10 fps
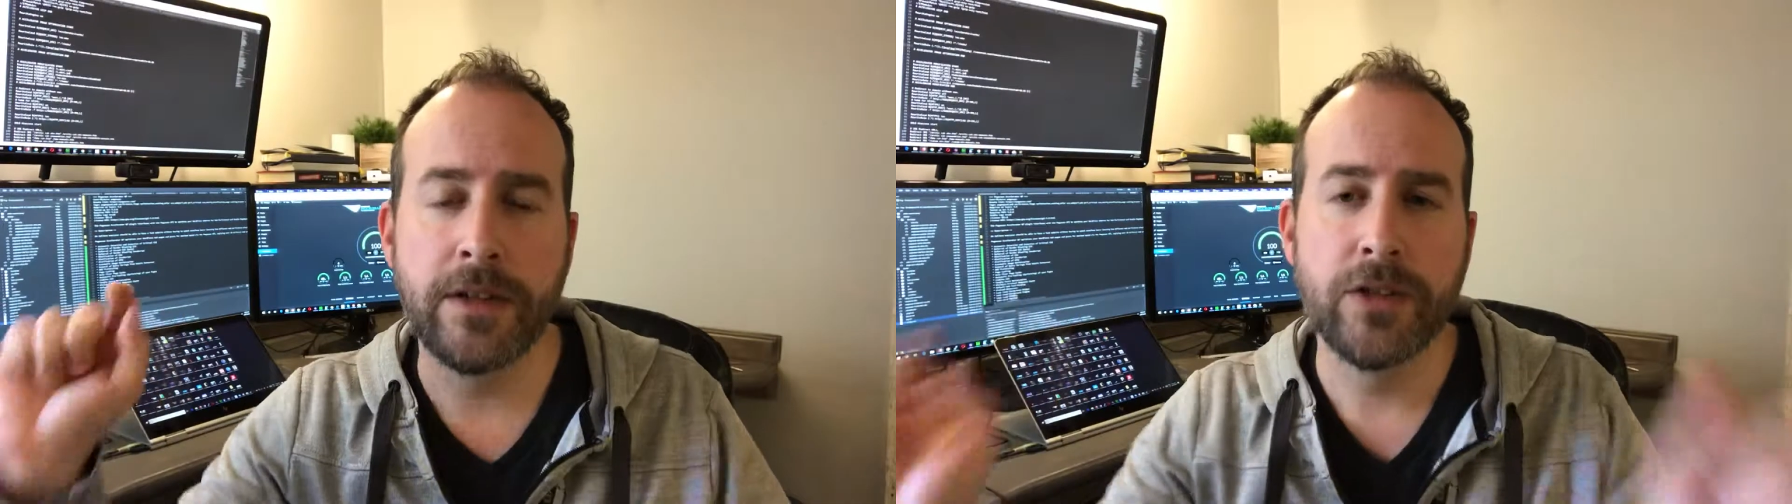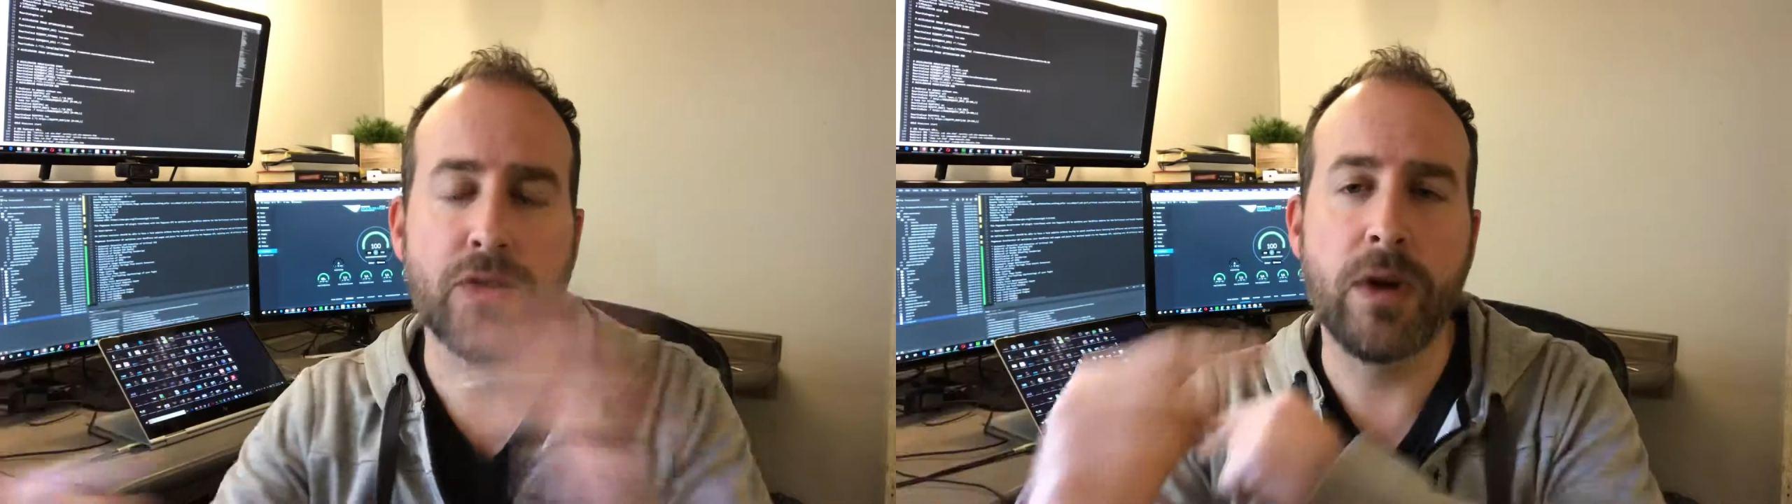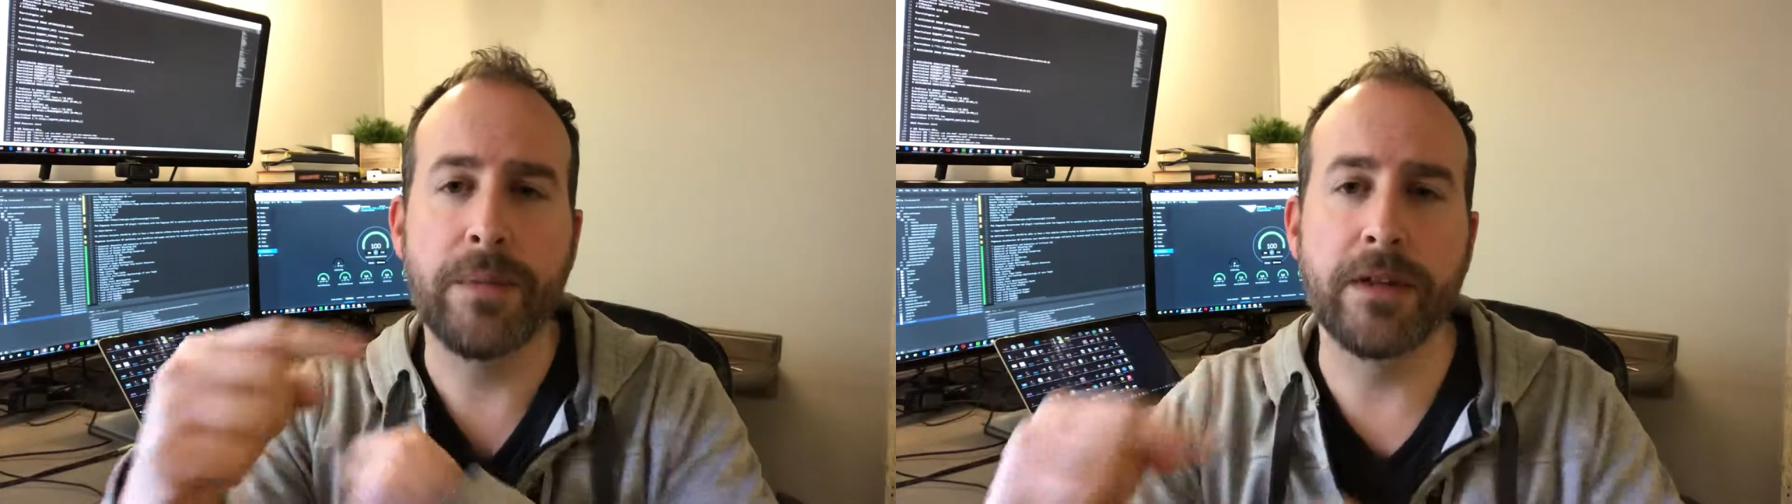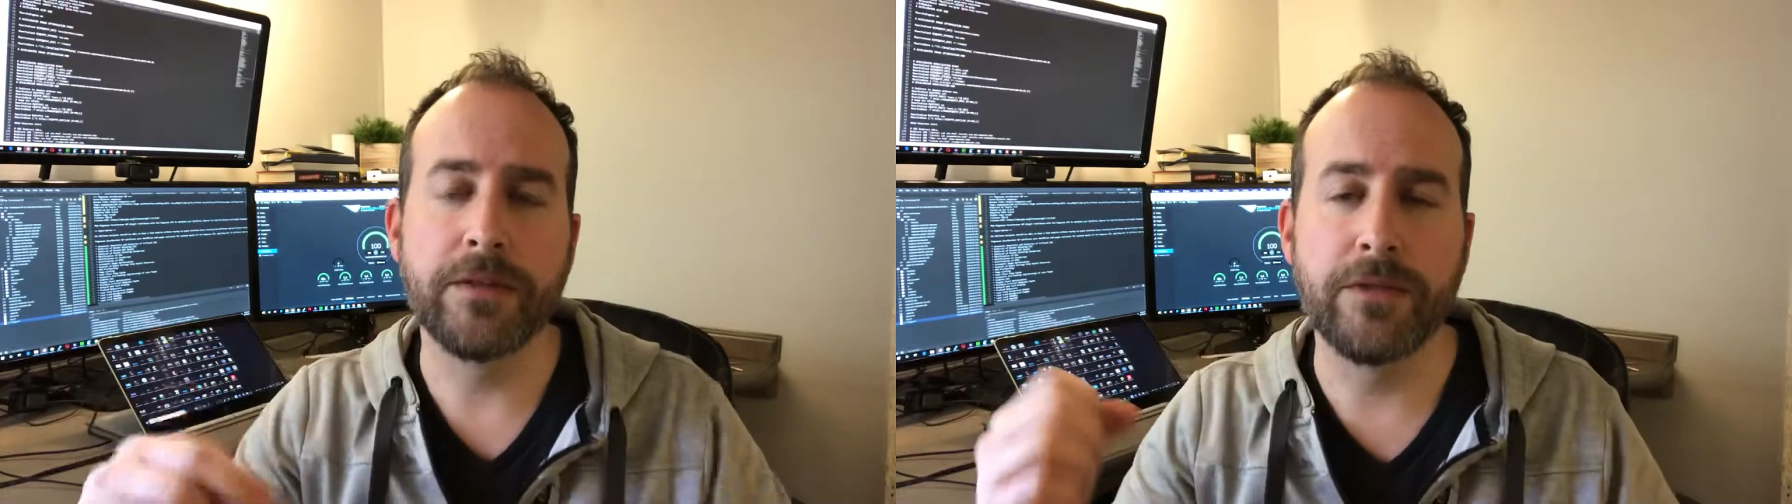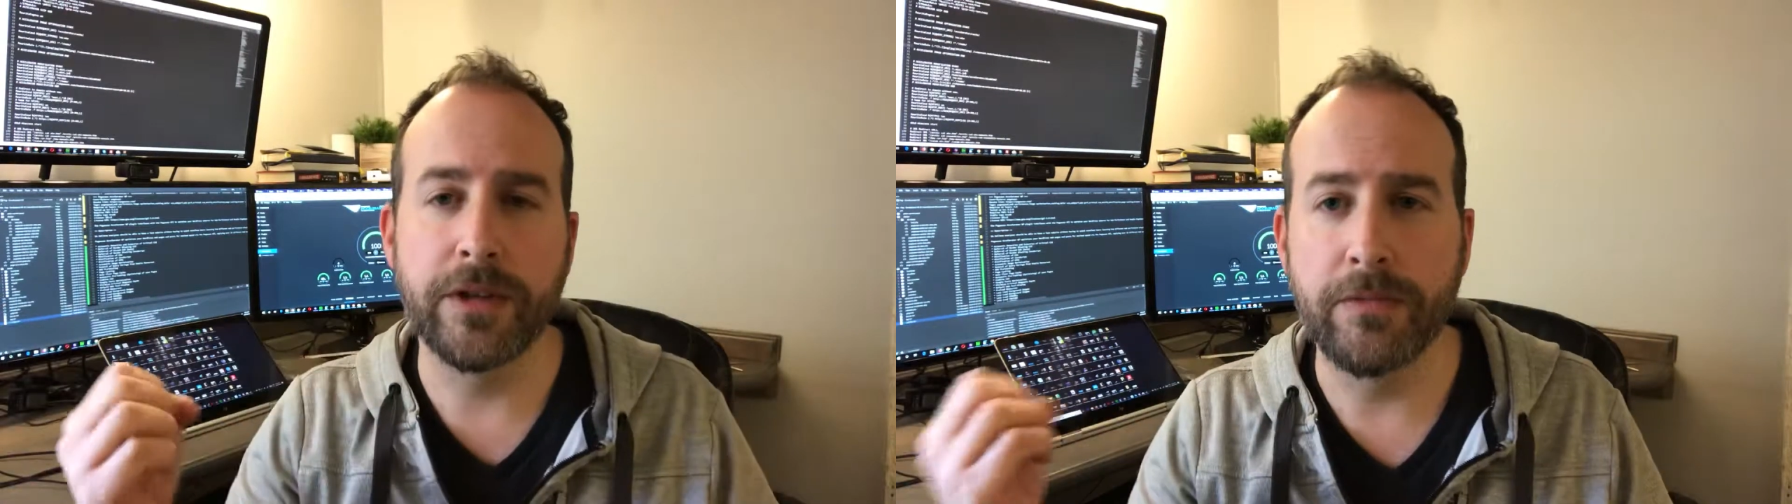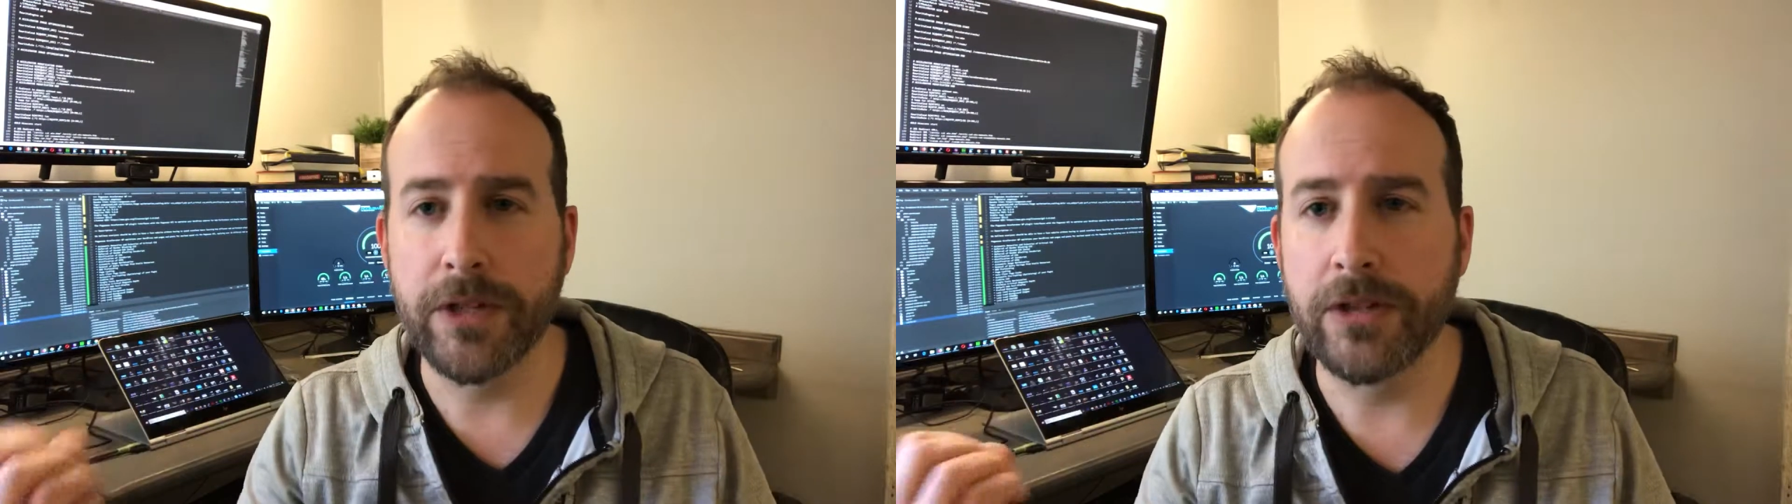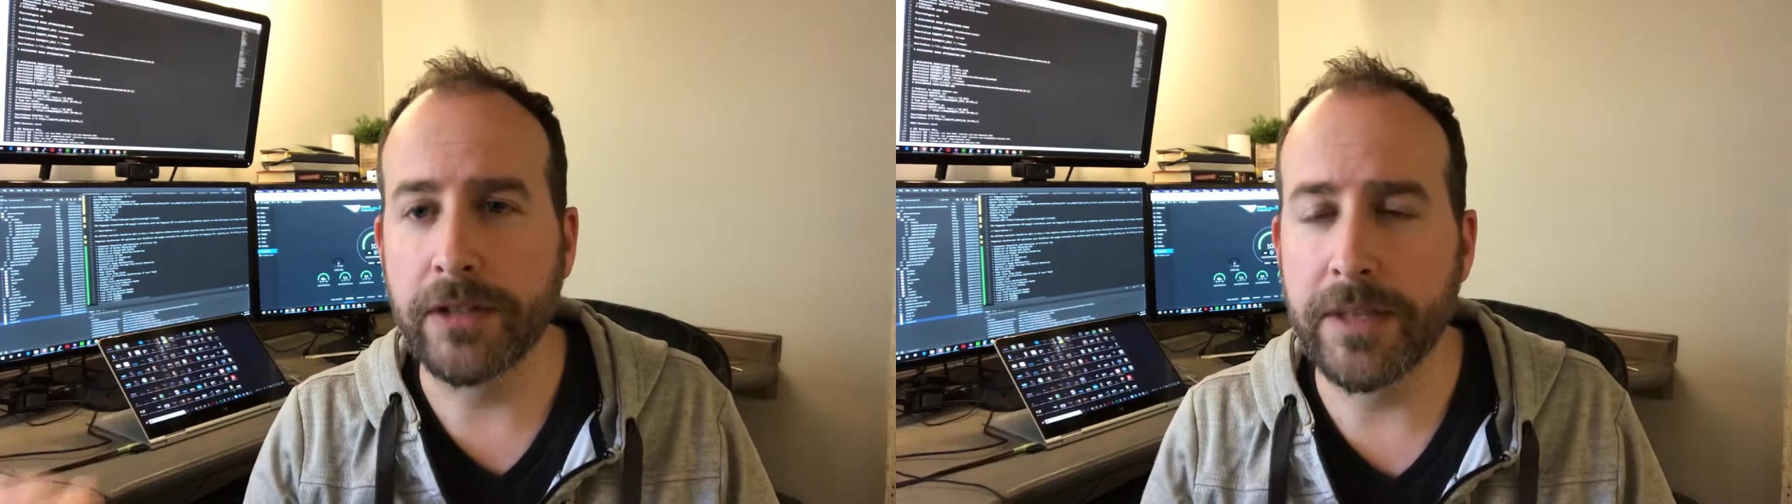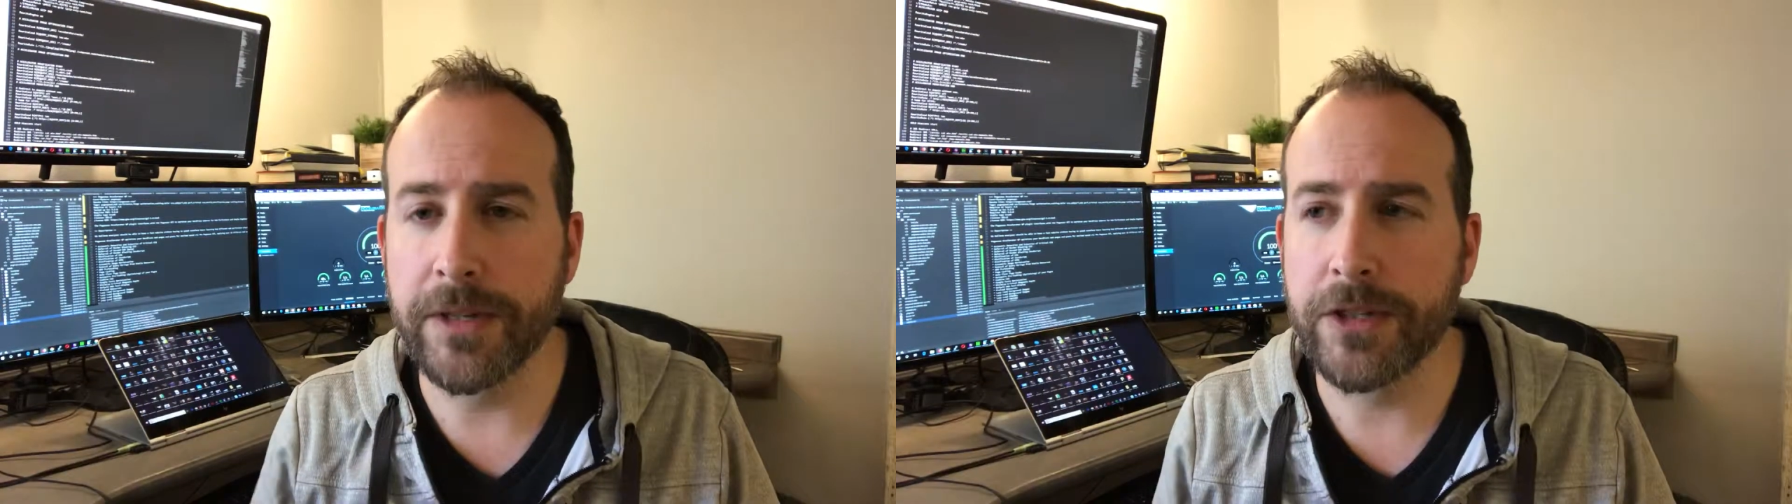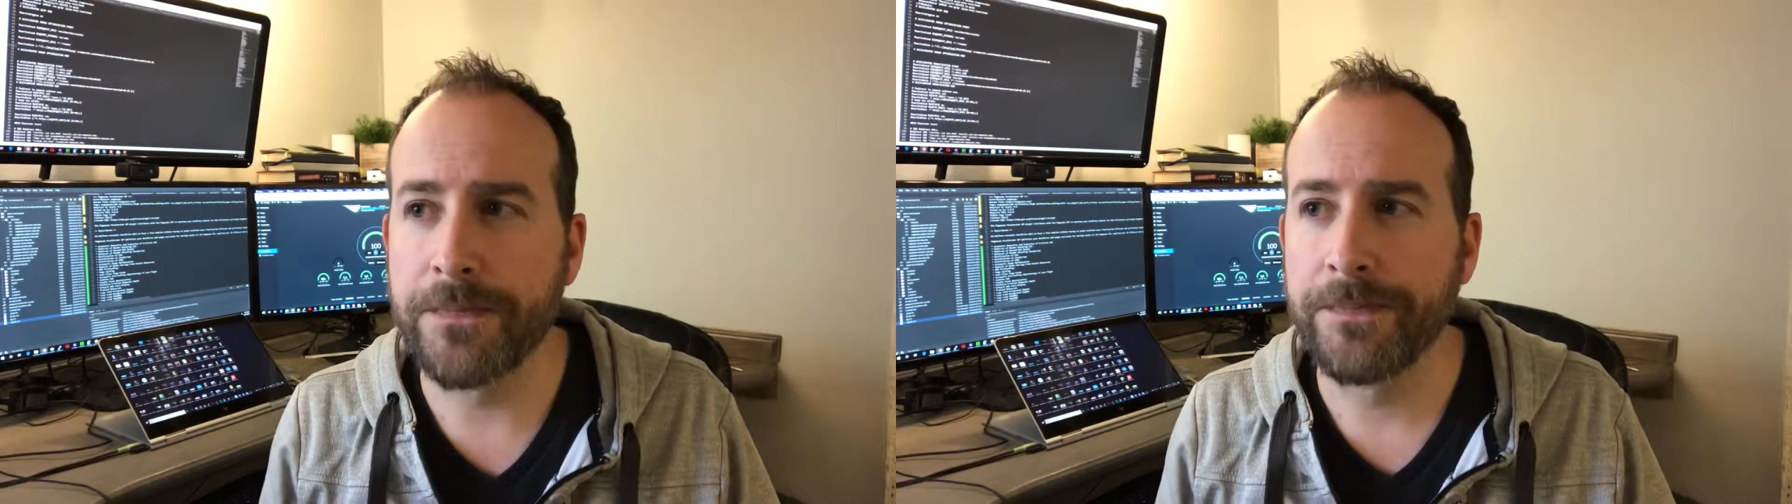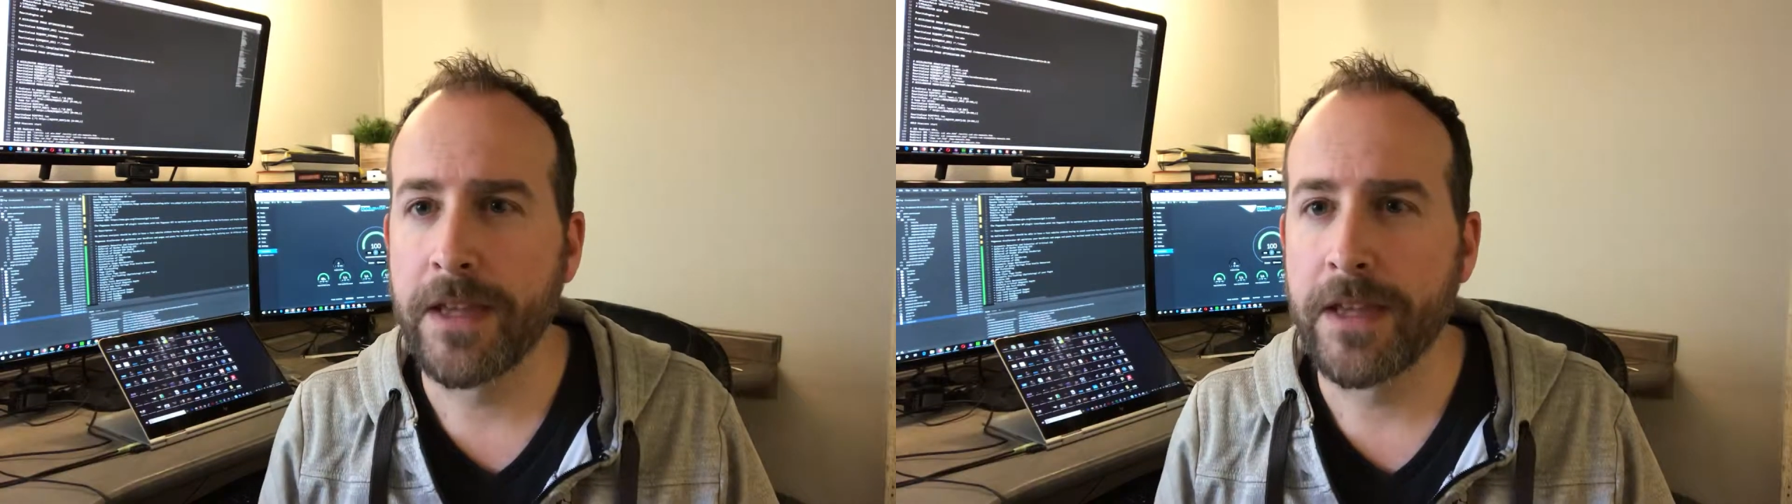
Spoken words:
swap it in for the original image.